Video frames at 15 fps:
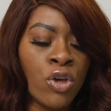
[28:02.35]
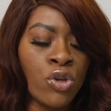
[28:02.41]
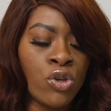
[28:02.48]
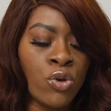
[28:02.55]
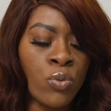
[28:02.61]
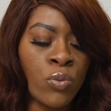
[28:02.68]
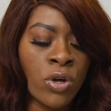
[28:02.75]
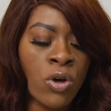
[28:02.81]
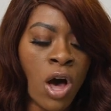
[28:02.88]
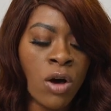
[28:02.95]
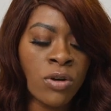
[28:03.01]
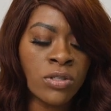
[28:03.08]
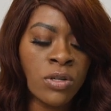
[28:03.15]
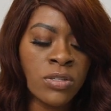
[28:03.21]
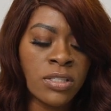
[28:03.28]
You will
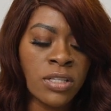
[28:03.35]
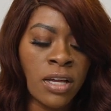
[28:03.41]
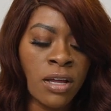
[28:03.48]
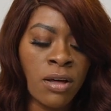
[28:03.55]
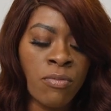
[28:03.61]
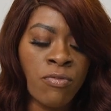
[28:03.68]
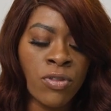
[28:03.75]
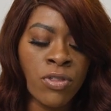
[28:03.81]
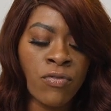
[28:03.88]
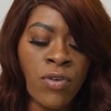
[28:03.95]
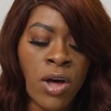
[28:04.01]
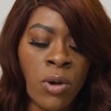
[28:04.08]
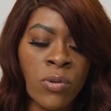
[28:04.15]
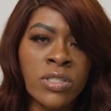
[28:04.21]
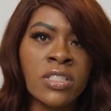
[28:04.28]
also set up for the
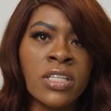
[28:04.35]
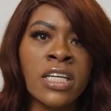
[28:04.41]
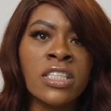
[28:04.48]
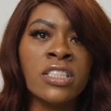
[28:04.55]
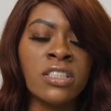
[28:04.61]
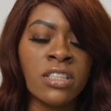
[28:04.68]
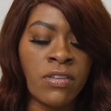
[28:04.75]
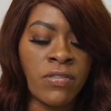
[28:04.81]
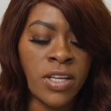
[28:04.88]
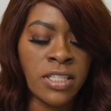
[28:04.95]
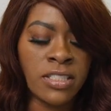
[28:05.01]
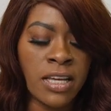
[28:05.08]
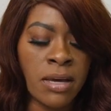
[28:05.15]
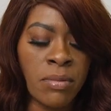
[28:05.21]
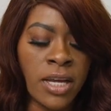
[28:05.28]
following sections of the
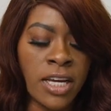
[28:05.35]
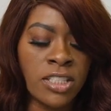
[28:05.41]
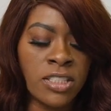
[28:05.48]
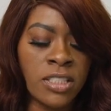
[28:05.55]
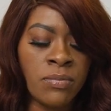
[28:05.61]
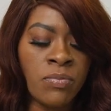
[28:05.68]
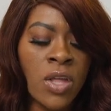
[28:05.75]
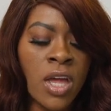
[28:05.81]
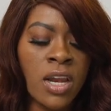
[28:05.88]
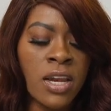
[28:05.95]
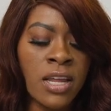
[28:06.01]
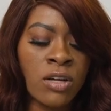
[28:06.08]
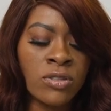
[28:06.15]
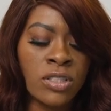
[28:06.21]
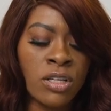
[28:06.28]
examination:
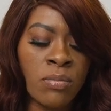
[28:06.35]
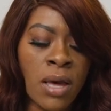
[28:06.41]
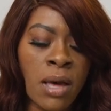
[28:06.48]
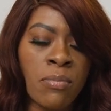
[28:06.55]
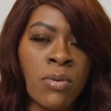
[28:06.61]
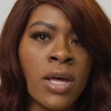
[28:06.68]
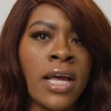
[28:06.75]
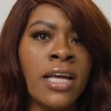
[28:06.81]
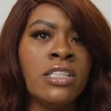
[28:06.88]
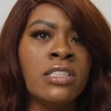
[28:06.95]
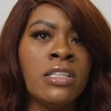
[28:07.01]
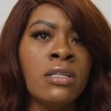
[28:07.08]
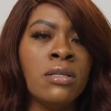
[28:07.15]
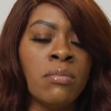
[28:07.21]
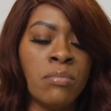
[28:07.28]
nail tip
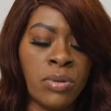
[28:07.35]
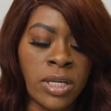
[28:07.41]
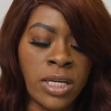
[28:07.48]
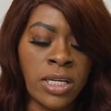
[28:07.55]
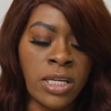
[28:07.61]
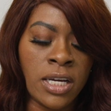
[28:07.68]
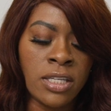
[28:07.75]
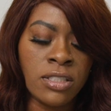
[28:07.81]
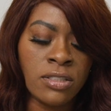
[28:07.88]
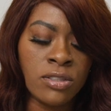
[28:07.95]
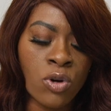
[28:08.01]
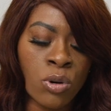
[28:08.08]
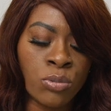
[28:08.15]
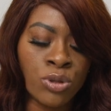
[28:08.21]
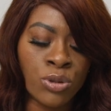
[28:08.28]
application, blending,
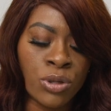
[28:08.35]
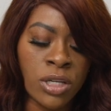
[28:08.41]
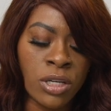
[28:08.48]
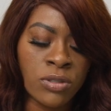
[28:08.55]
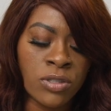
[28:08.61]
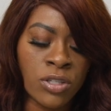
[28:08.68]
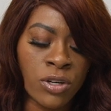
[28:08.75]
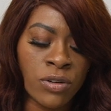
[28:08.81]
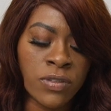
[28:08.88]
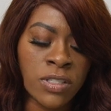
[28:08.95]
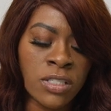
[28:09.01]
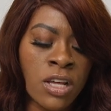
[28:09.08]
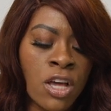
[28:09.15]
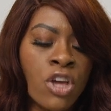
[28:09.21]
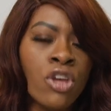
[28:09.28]
sculpture nail
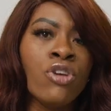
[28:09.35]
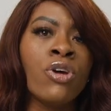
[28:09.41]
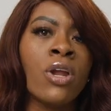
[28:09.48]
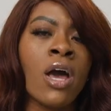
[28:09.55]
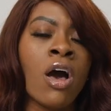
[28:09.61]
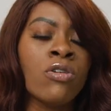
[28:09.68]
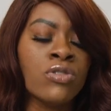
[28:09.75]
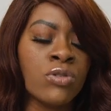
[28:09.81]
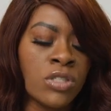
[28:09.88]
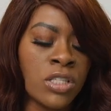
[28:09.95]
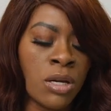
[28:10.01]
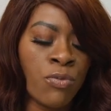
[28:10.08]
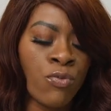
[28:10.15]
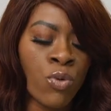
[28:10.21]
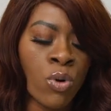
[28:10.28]
service. You're going to also
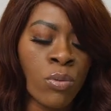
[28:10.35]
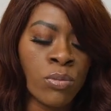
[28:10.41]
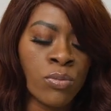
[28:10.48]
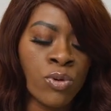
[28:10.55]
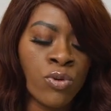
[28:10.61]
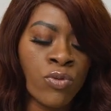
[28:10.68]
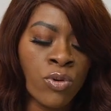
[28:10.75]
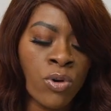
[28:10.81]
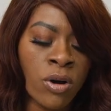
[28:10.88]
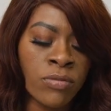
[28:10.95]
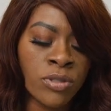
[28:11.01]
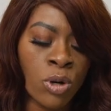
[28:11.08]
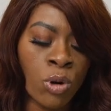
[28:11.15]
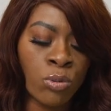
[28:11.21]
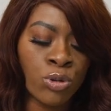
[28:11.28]
set up for removal of
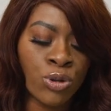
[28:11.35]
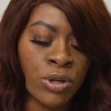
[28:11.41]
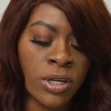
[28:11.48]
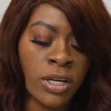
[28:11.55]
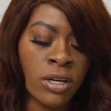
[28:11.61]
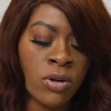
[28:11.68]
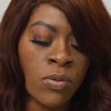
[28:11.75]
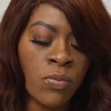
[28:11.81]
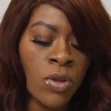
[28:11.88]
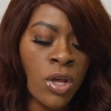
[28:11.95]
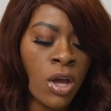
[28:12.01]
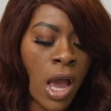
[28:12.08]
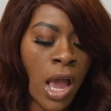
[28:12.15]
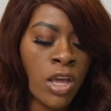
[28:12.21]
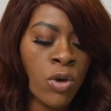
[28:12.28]
sculpture nail,
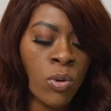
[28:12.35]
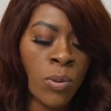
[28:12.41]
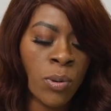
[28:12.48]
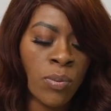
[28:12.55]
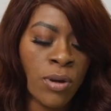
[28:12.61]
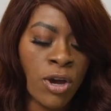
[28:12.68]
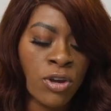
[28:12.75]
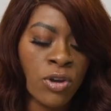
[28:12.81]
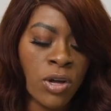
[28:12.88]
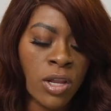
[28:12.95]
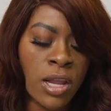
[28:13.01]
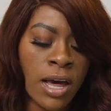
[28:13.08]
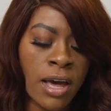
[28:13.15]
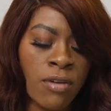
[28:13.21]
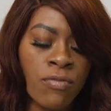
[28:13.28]
and you will prepare your
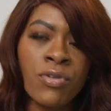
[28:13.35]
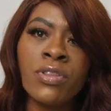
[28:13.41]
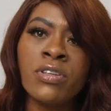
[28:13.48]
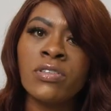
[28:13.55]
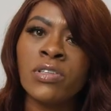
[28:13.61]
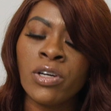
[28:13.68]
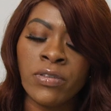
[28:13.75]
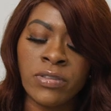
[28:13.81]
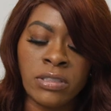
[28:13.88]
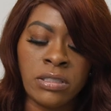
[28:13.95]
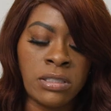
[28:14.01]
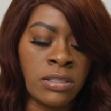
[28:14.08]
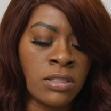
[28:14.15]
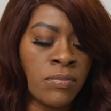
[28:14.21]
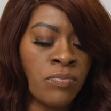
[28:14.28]
client for the
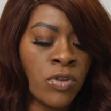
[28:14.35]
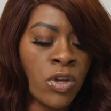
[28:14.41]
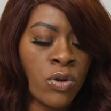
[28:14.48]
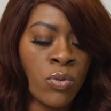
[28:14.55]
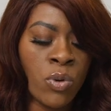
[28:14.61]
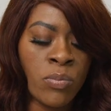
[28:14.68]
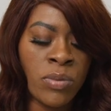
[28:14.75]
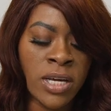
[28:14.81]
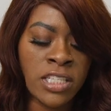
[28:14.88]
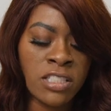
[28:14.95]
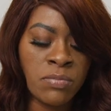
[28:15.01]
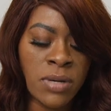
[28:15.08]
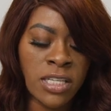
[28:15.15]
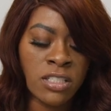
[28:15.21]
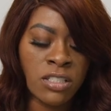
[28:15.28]
services. You will be
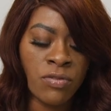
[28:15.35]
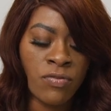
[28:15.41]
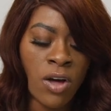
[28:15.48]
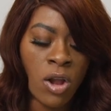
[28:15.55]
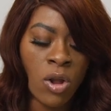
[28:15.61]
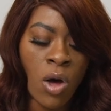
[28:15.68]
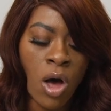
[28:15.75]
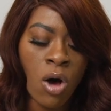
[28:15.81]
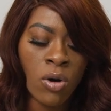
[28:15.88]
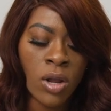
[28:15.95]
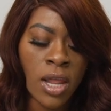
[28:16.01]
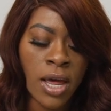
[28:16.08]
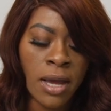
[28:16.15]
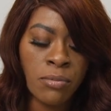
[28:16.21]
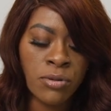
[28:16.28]
expected to follow all
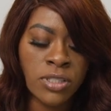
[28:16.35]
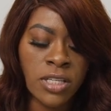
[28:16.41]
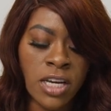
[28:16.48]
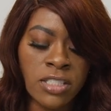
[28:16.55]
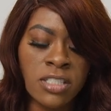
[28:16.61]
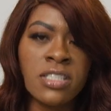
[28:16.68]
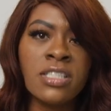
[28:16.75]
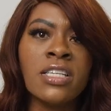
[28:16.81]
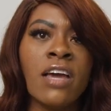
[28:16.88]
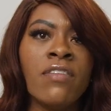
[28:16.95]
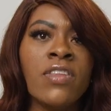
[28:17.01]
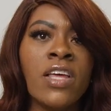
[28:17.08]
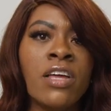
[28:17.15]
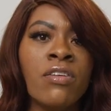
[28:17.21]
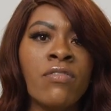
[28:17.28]
client protection,
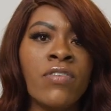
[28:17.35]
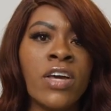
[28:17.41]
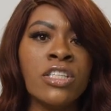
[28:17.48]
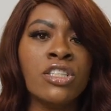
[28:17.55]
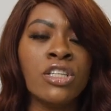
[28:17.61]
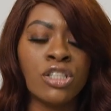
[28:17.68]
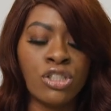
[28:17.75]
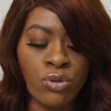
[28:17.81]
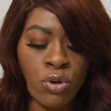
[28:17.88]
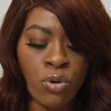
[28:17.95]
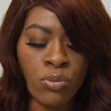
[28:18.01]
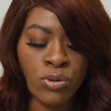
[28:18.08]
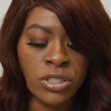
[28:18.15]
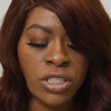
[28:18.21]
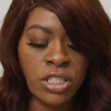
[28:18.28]
safety, and infection control
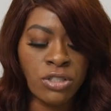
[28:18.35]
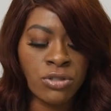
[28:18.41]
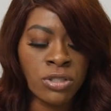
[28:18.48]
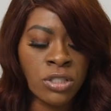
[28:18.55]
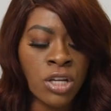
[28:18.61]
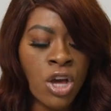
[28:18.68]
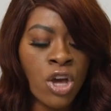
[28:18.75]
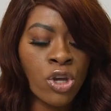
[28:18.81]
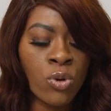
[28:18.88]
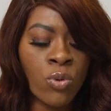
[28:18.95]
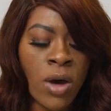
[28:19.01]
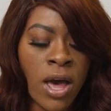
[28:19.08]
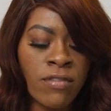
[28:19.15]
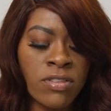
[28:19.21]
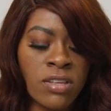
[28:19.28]
procedures. You
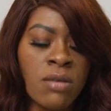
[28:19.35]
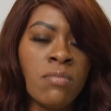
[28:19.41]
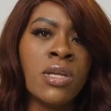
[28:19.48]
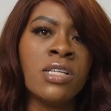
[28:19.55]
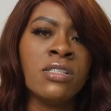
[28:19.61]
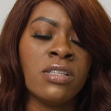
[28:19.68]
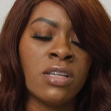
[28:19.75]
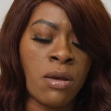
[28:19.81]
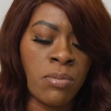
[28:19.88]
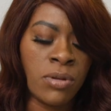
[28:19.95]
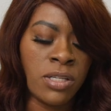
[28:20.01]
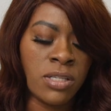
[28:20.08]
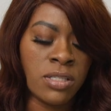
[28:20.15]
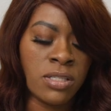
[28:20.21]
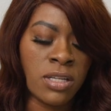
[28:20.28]
will have 10 minutes to
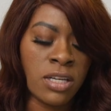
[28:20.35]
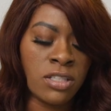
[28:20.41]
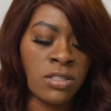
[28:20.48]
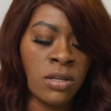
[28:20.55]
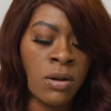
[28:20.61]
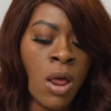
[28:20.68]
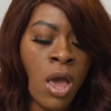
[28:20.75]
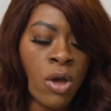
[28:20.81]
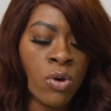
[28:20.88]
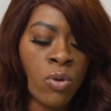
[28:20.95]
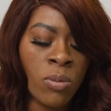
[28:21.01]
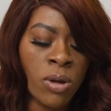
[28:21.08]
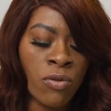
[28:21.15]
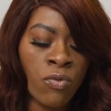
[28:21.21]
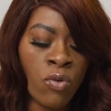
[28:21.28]
complete this section. You'll
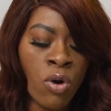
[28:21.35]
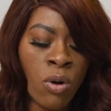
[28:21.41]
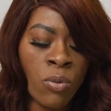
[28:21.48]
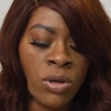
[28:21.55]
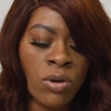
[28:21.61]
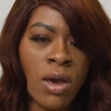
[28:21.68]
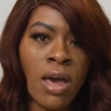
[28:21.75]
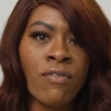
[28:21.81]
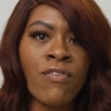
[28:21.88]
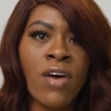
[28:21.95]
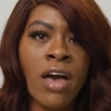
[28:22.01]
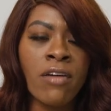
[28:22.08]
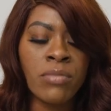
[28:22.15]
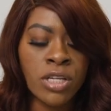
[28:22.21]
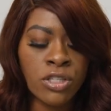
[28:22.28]
be informed when you have
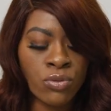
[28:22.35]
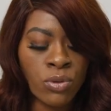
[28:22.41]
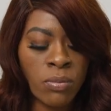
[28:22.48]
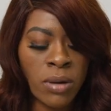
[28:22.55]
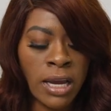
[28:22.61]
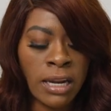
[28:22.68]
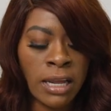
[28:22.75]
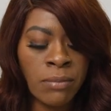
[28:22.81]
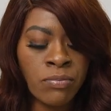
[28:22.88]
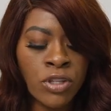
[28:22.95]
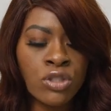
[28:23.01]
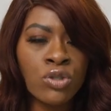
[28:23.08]
5 minutes remaining.